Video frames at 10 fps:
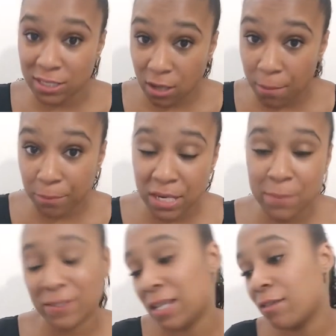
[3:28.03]
this
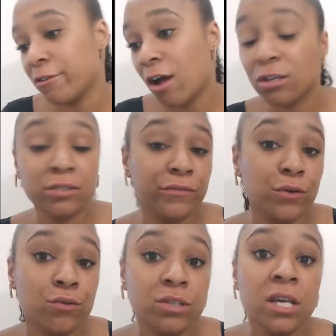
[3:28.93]
company. Say they're in
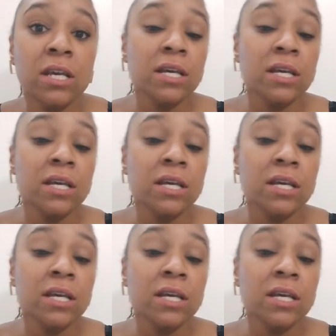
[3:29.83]
Huddersfield.